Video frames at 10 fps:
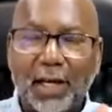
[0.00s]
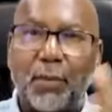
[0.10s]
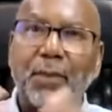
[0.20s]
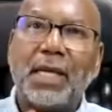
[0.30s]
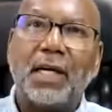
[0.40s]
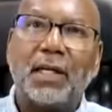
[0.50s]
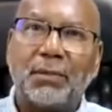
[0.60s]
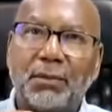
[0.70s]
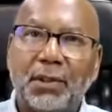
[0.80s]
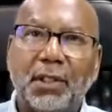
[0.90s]
Help me
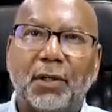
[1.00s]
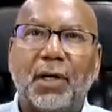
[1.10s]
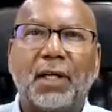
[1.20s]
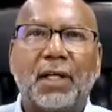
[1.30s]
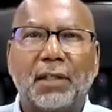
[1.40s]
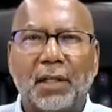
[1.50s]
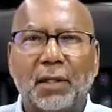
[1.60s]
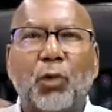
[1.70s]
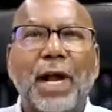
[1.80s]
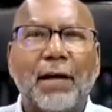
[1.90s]

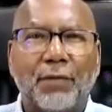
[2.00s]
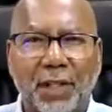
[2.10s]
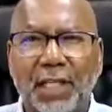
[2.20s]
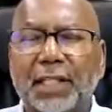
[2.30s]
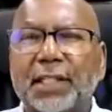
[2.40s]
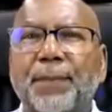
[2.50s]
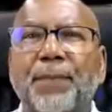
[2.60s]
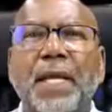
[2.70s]
unravel this.